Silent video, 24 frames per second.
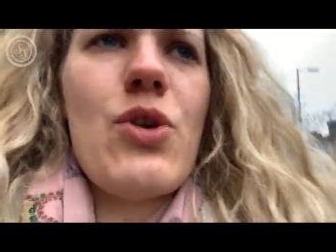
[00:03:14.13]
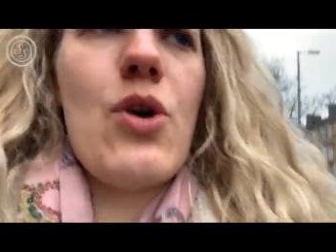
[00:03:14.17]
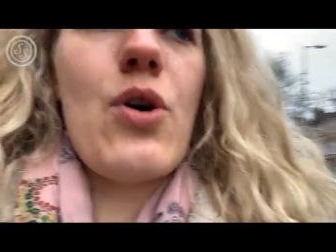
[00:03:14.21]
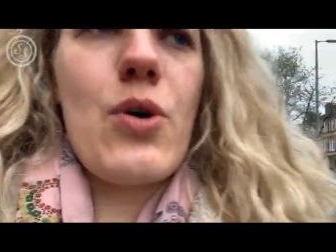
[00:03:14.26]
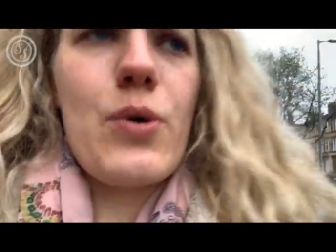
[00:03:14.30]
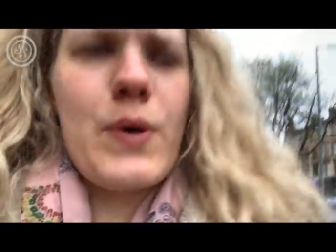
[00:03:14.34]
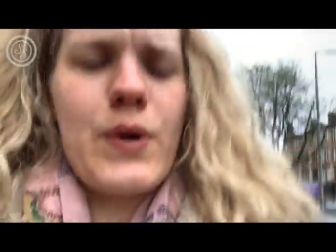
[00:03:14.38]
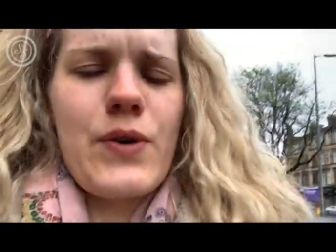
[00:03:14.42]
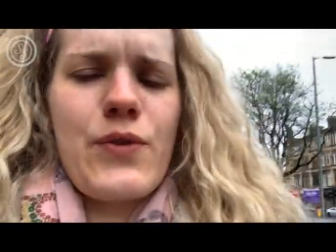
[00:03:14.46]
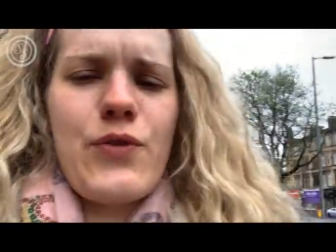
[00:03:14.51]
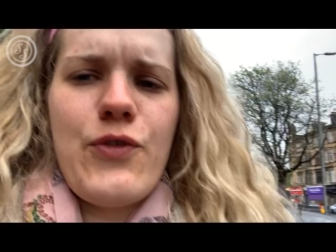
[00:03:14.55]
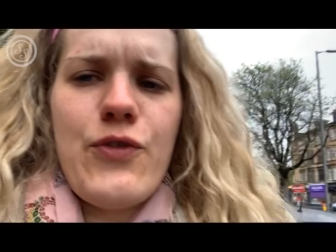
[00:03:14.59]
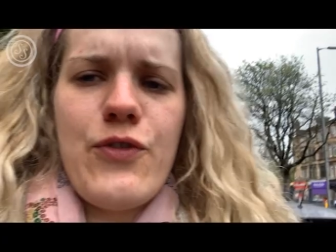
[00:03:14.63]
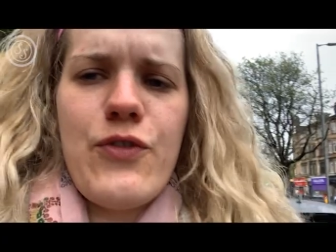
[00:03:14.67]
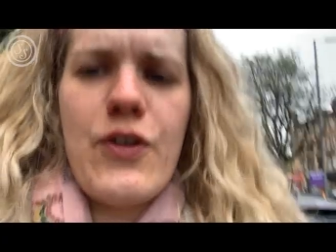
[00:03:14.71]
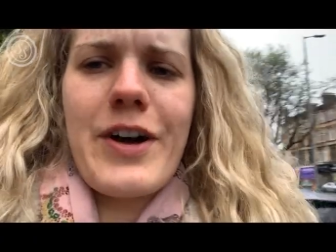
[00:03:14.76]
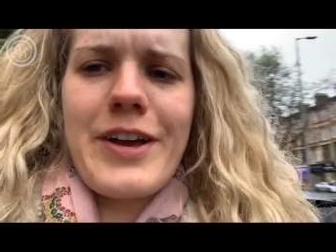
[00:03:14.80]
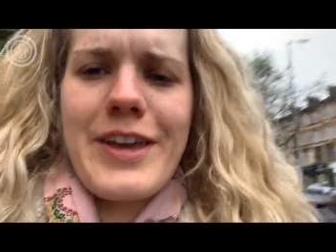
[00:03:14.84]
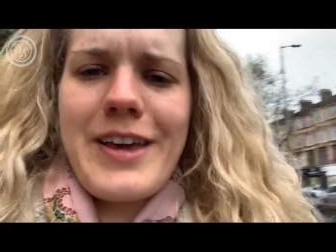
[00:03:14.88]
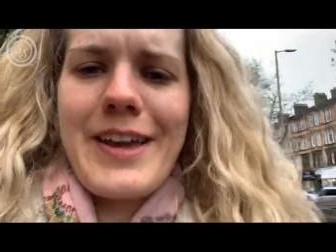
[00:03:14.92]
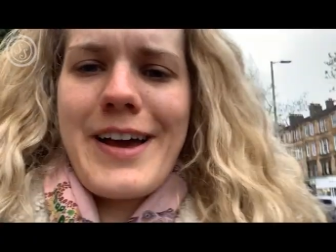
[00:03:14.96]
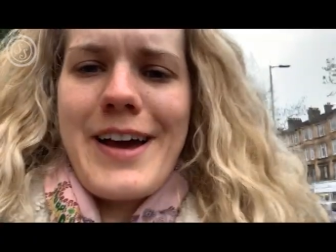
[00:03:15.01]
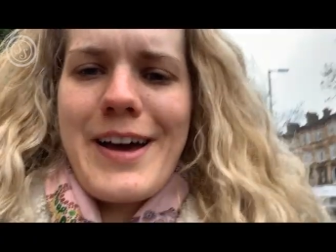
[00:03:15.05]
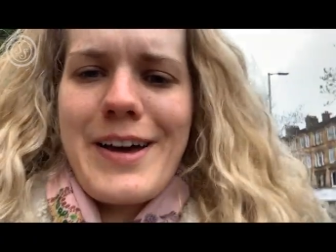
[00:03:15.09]
awkward
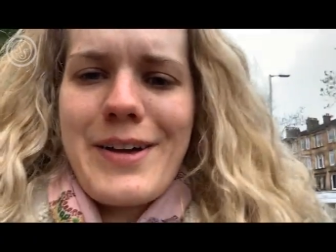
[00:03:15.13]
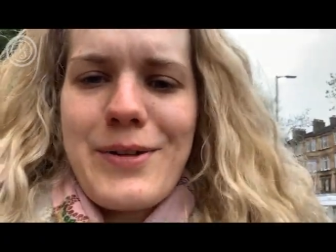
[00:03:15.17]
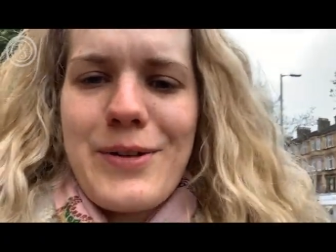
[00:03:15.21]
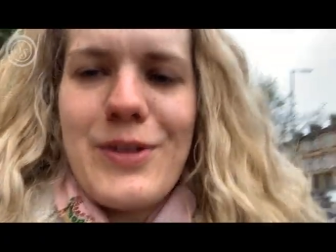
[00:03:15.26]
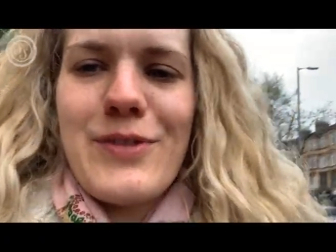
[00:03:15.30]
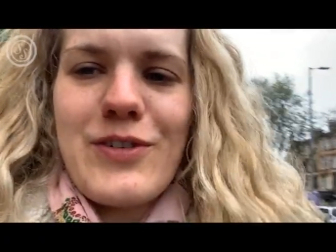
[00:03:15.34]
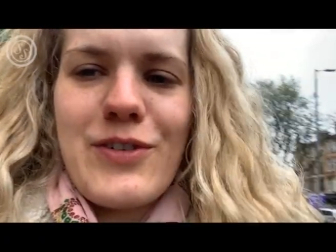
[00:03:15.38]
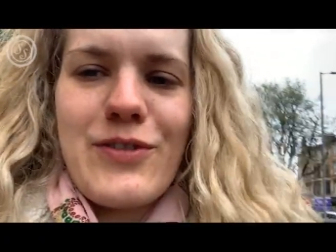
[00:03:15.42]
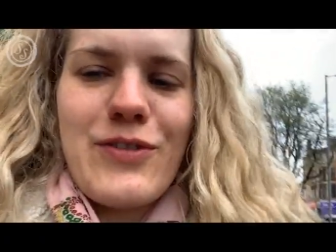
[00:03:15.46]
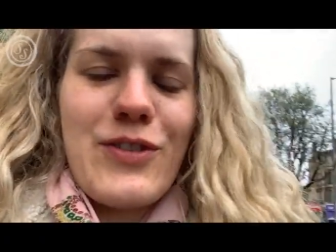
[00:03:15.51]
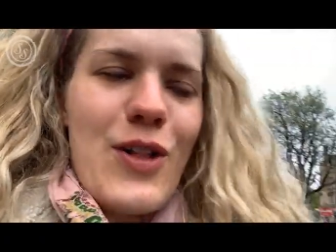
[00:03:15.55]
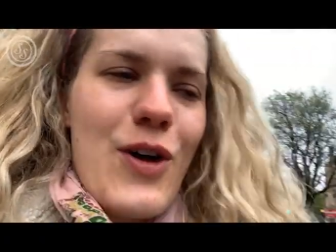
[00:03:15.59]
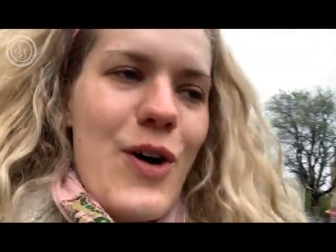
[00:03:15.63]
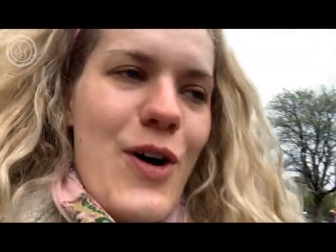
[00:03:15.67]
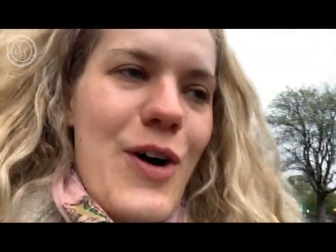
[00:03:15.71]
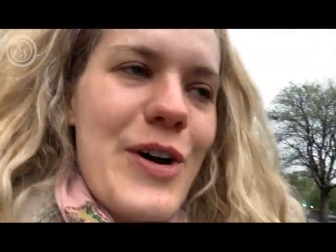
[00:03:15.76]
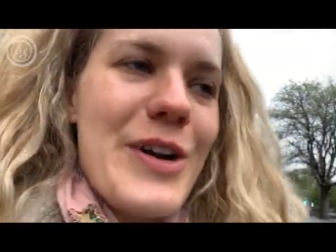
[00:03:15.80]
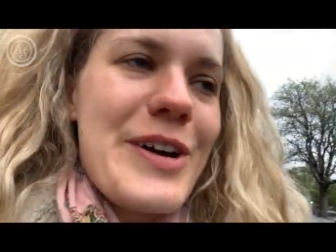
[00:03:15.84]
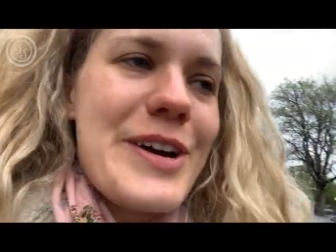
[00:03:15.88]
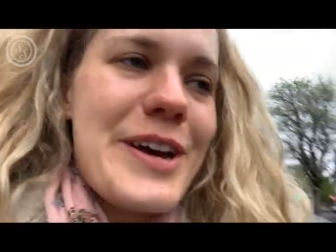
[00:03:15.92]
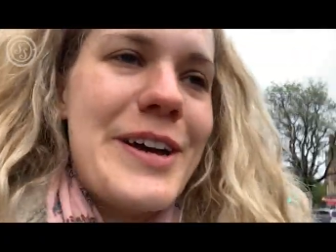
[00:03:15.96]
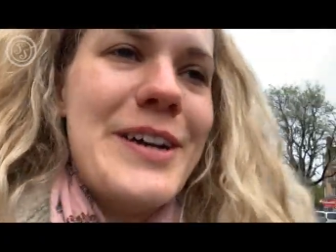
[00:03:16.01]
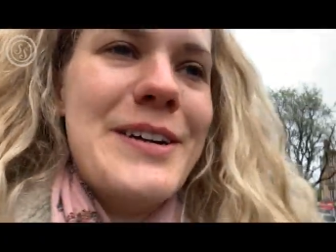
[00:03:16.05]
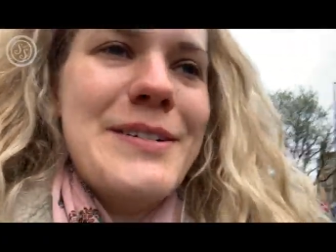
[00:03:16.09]
fucking angle of a
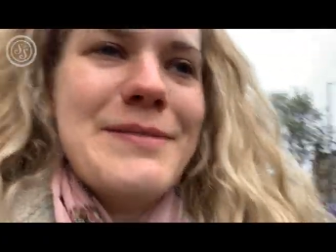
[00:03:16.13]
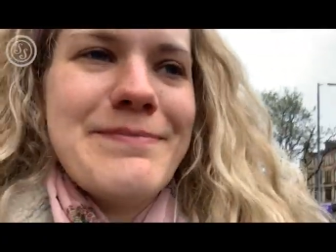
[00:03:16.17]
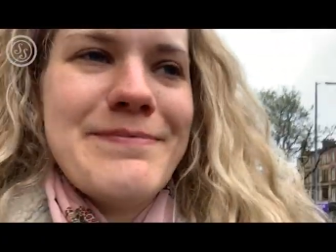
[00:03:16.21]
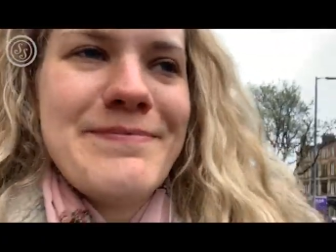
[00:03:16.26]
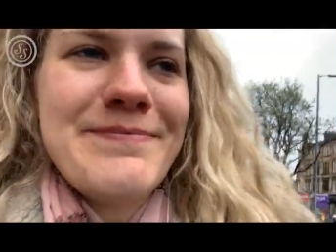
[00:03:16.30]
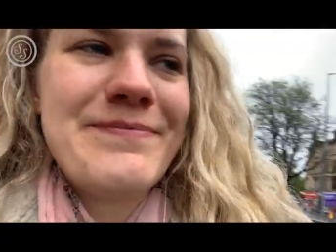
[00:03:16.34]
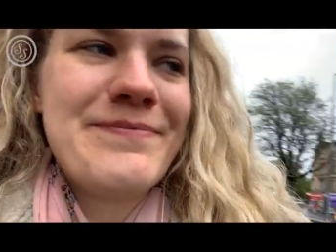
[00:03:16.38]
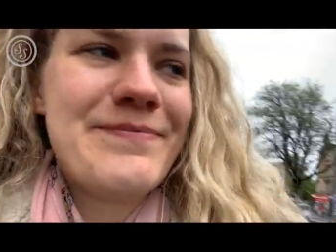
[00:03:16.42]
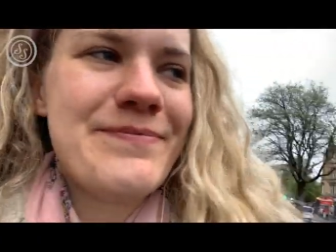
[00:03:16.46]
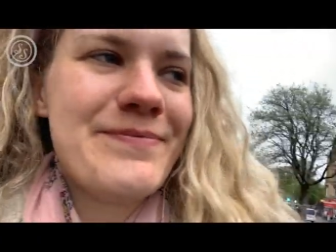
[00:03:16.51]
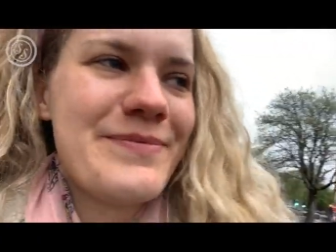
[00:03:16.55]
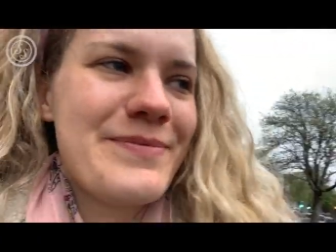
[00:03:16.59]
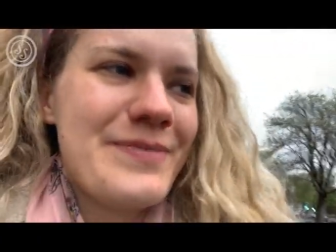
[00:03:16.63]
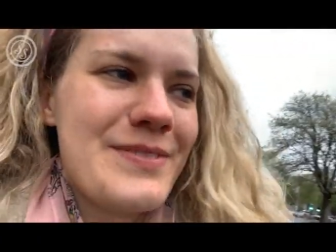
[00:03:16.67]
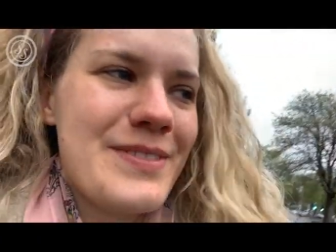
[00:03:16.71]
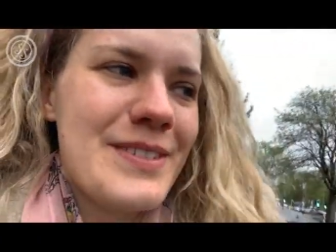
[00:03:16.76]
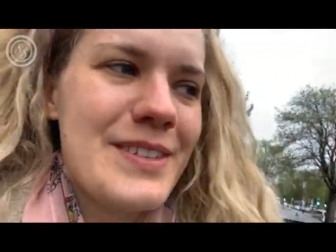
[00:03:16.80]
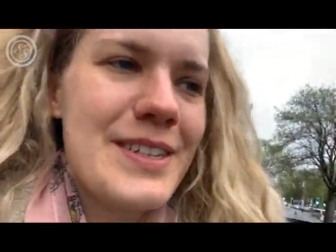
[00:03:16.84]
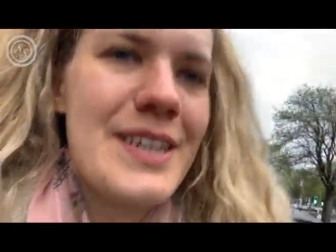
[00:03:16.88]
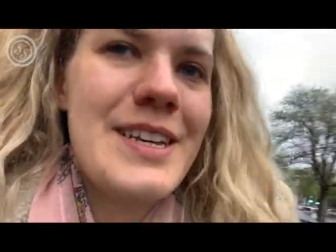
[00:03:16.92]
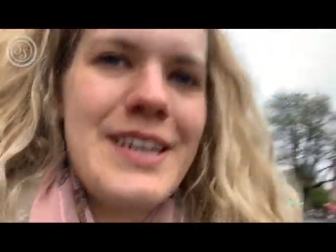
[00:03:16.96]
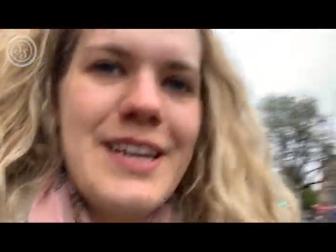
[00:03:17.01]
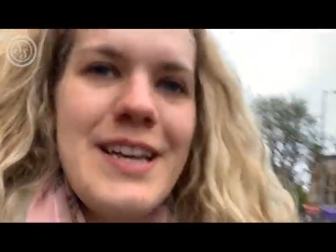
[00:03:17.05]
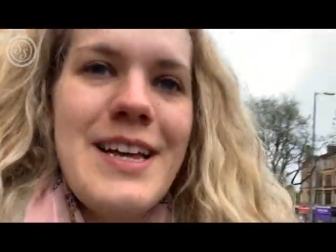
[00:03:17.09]
vlog.
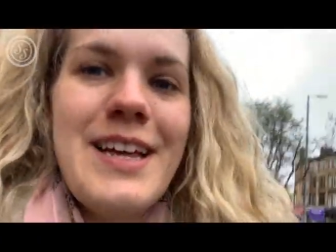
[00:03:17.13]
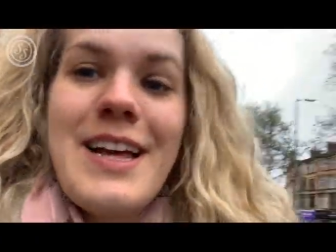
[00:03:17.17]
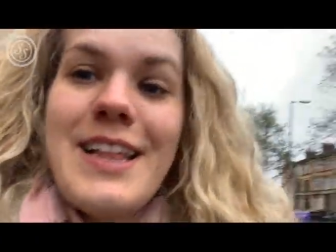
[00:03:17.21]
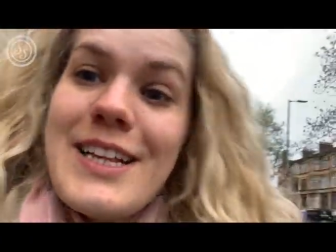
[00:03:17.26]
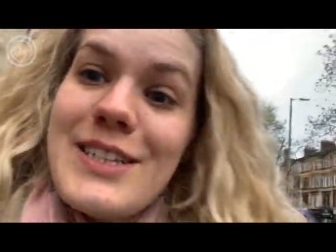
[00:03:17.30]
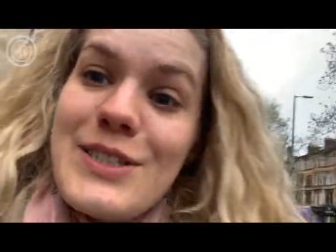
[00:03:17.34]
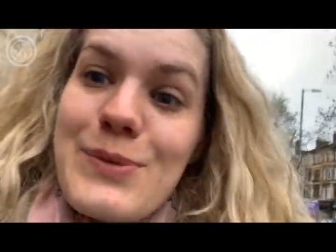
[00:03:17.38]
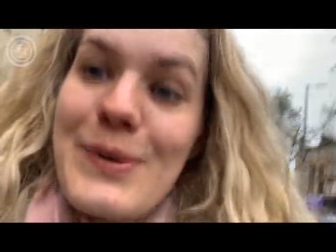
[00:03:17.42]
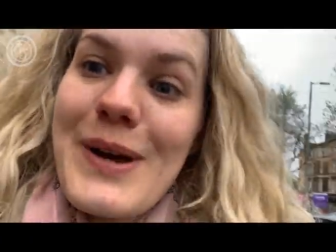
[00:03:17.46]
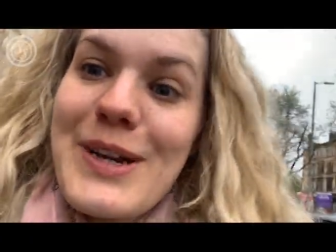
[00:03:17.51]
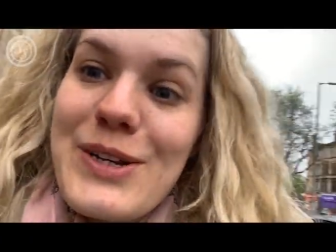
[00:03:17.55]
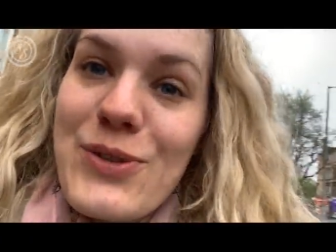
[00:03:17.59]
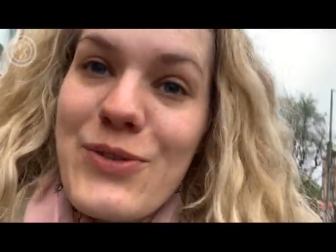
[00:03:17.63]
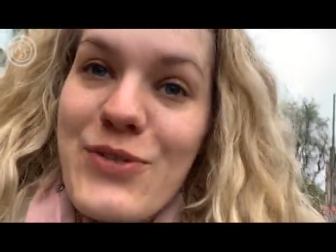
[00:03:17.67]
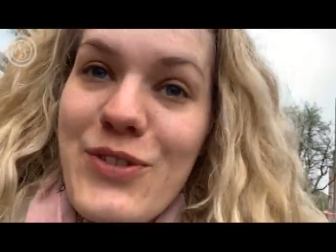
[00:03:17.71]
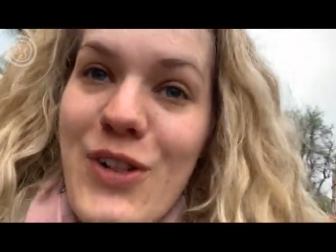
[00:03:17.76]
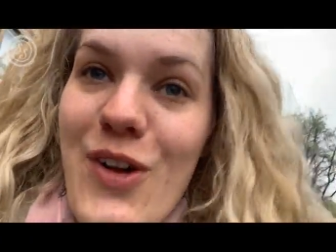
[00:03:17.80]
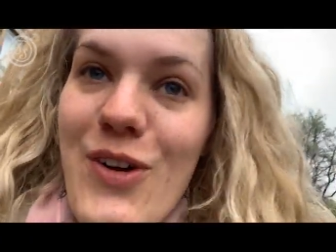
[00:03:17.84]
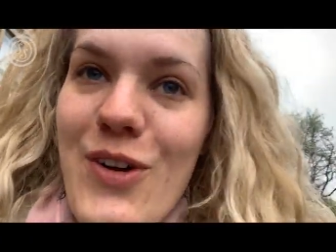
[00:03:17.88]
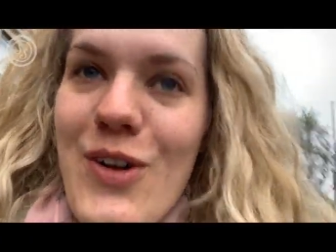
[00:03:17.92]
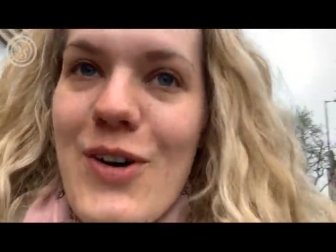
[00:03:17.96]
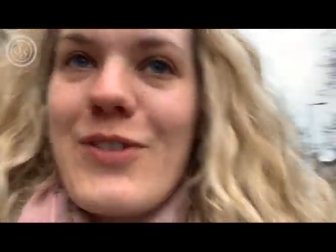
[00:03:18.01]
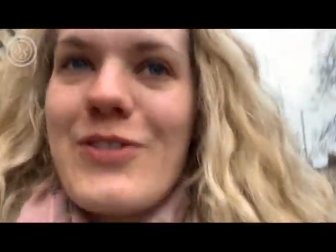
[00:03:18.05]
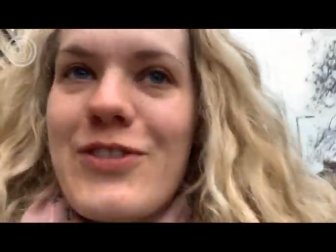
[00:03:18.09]
This is why I don't
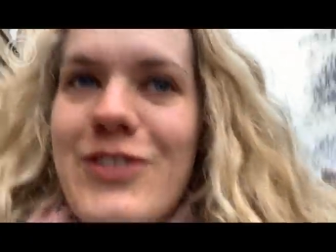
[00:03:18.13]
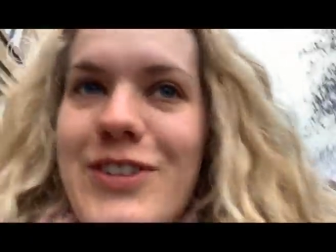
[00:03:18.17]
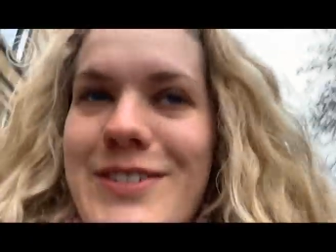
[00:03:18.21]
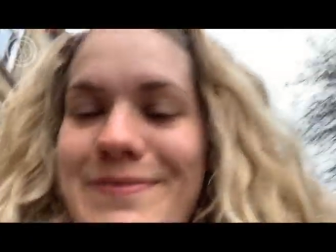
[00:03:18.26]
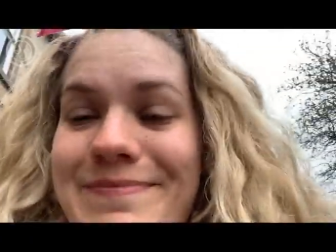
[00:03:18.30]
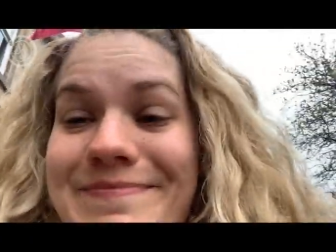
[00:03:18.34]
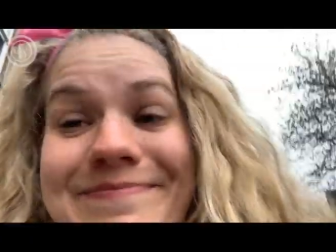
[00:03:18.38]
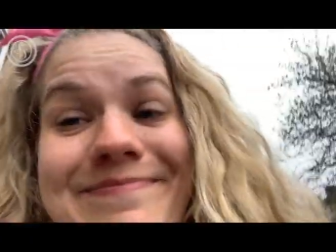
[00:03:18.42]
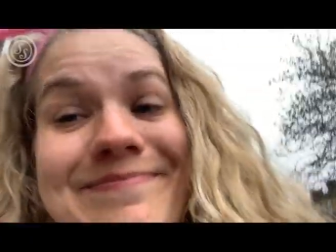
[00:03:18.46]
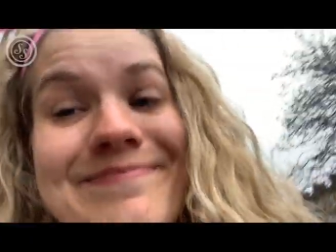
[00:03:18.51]
vlog often.